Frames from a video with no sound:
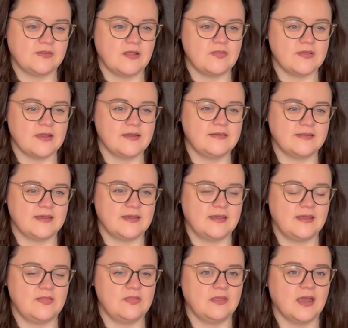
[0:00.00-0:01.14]
and the idea
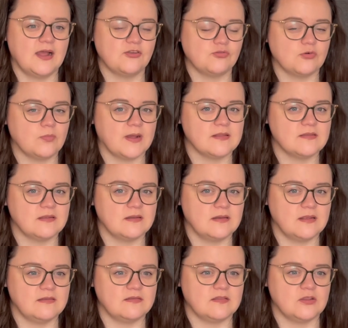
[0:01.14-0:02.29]
in the actual pattern
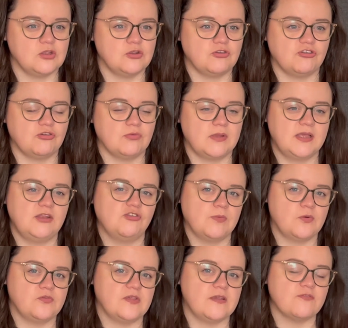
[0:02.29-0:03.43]
is that you do each
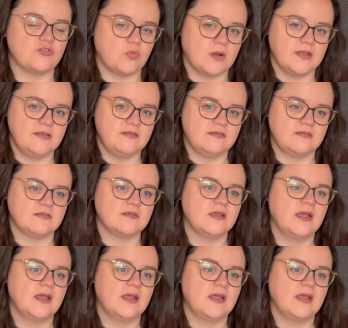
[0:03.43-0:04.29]
motif twice,